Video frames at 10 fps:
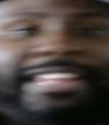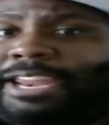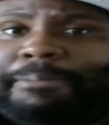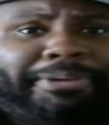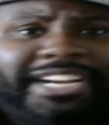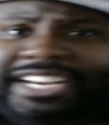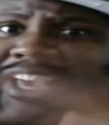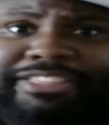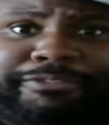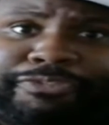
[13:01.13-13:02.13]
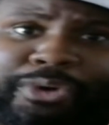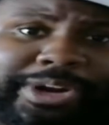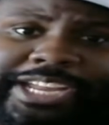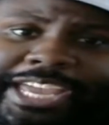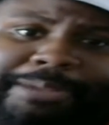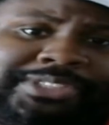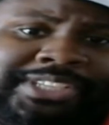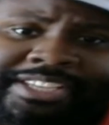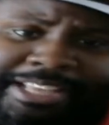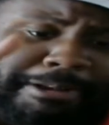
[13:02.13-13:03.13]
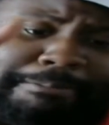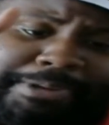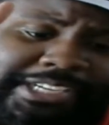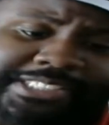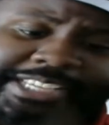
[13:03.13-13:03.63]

They didn't put it in the other 4 games. They didn't put it in